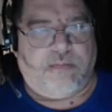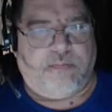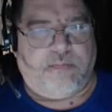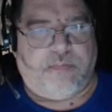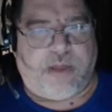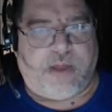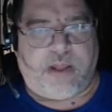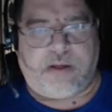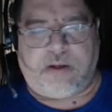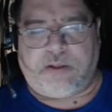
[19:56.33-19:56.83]

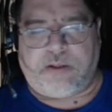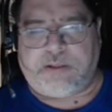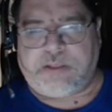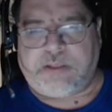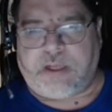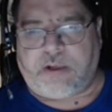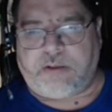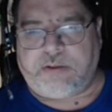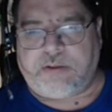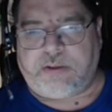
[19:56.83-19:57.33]
polygon
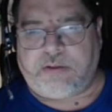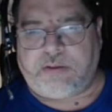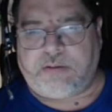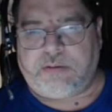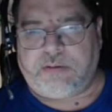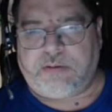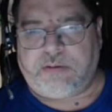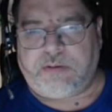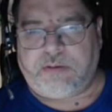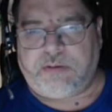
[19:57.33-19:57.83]

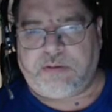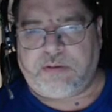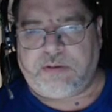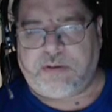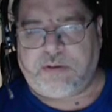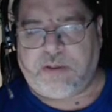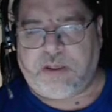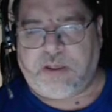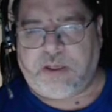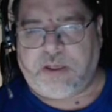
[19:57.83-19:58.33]
skeleton,
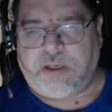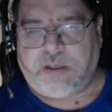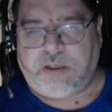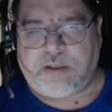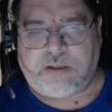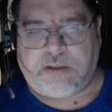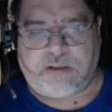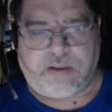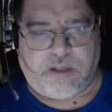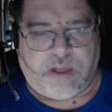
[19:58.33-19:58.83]

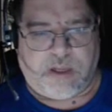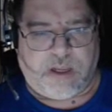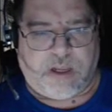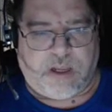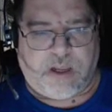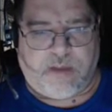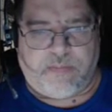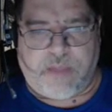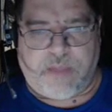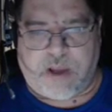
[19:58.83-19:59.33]
and
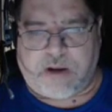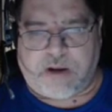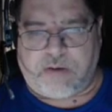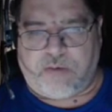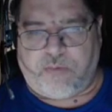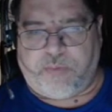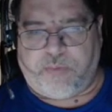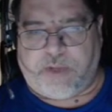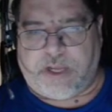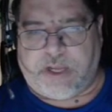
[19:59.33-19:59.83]
I'm not going
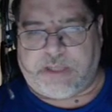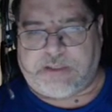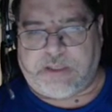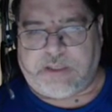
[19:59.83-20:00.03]
to replace